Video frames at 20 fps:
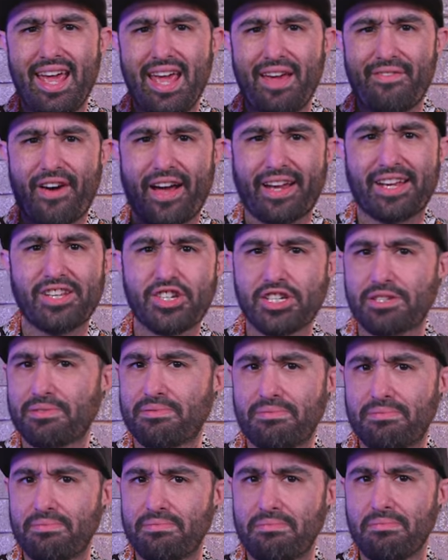if I could just
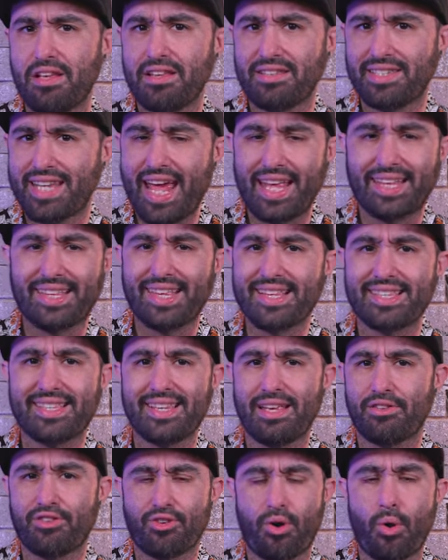take this,
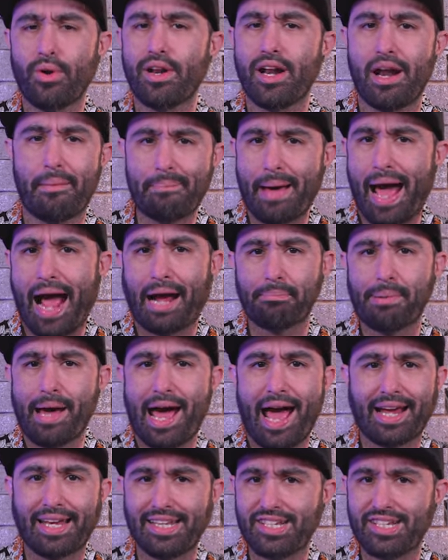throw it in a backpack